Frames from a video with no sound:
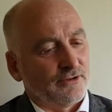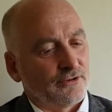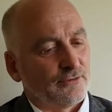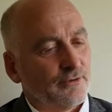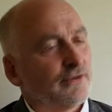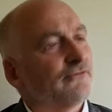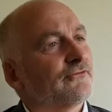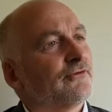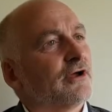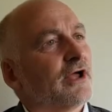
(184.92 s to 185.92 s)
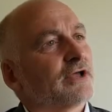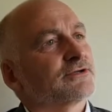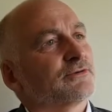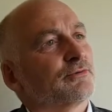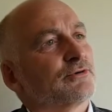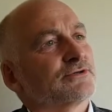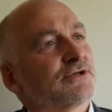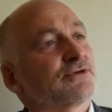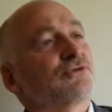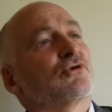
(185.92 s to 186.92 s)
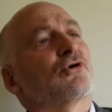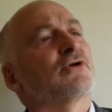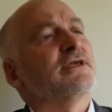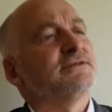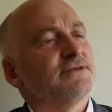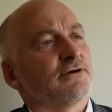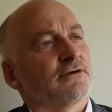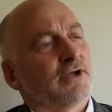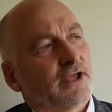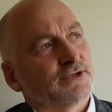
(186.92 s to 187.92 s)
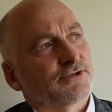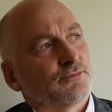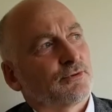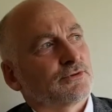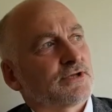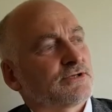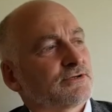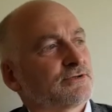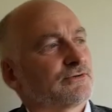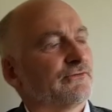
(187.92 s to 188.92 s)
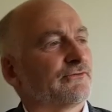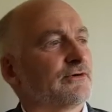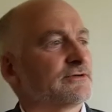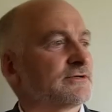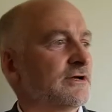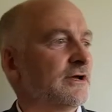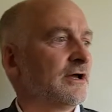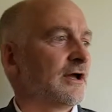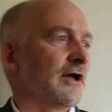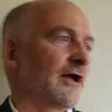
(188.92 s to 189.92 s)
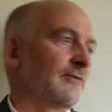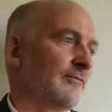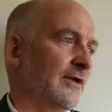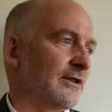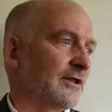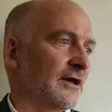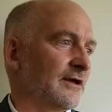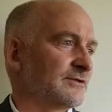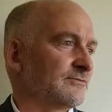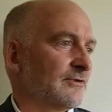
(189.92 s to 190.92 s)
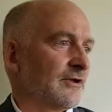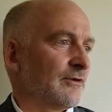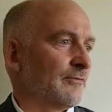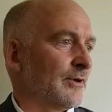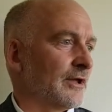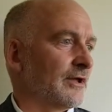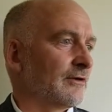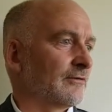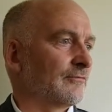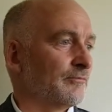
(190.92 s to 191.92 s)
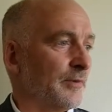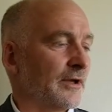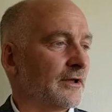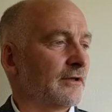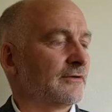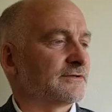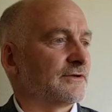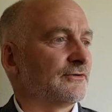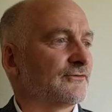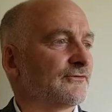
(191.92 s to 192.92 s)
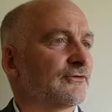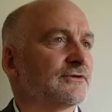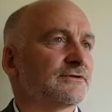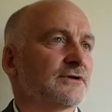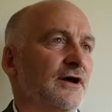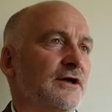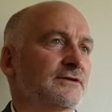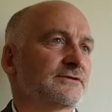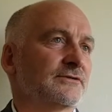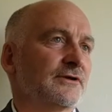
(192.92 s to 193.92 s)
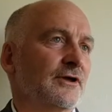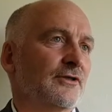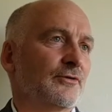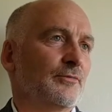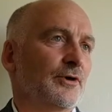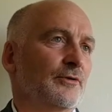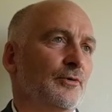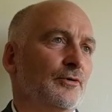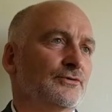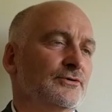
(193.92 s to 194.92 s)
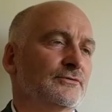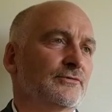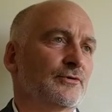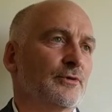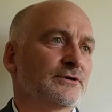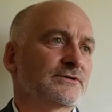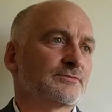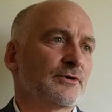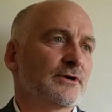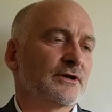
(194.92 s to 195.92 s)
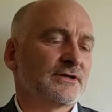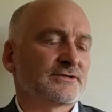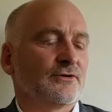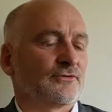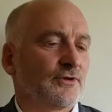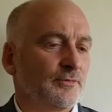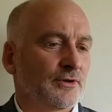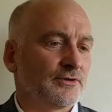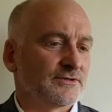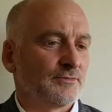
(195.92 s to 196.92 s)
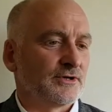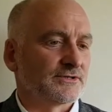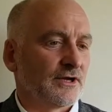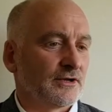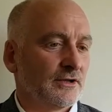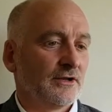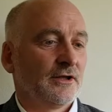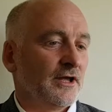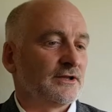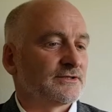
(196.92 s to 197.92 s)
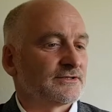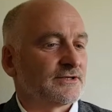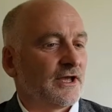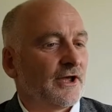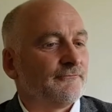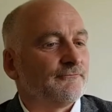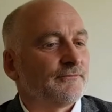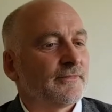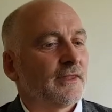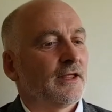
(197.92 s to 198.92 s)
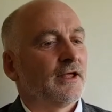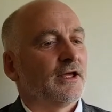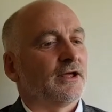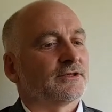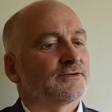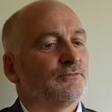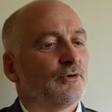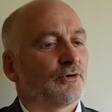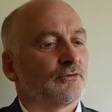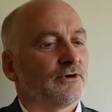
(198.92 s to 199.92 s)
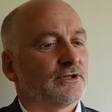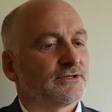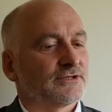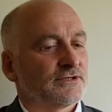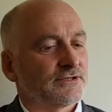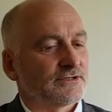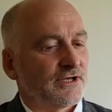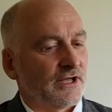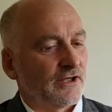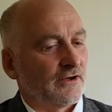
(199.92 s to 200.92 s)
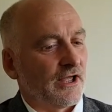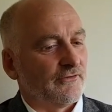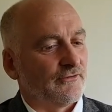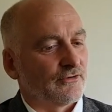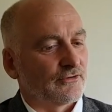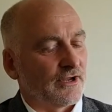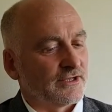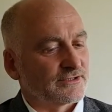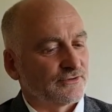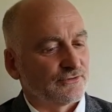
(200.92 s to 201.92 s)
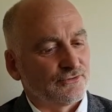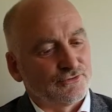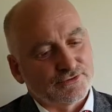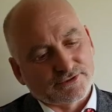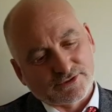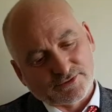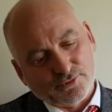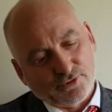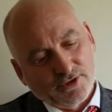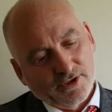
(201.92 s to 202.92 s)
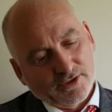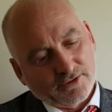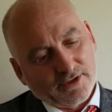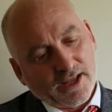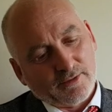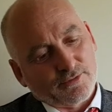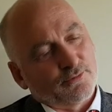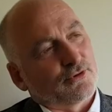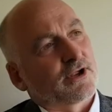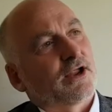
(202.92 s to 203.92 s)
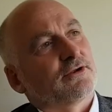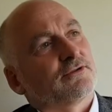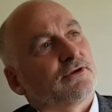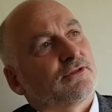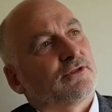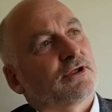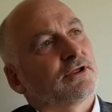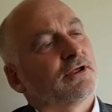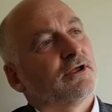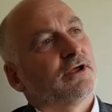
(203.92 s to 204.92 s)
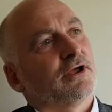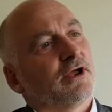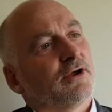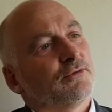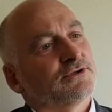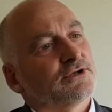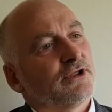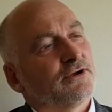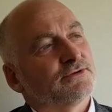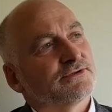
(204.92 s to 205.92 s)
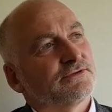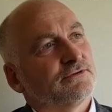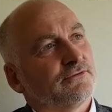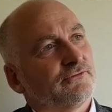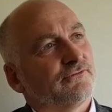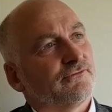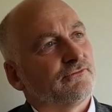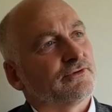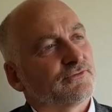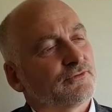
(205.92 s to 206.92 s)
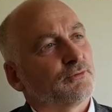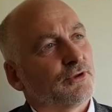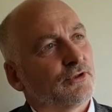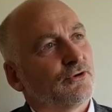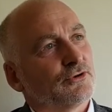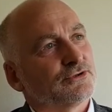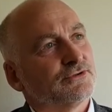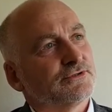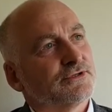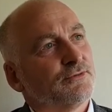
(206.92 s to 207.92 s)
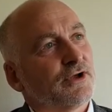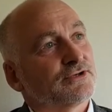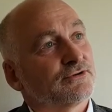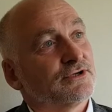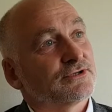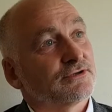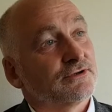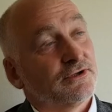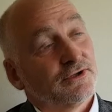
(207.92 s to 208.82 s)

a little bit of uh, extra process control or easier extra process control for us. Um, it has big, big stills for its size and they're big, bold, robust spirit. It's not typically Speyside. It's um, it's more rich. It's uh, heavier ester notes. It's more depth, more character. I think, uh, which allows uh, us to play a lot of tunes in the maturation.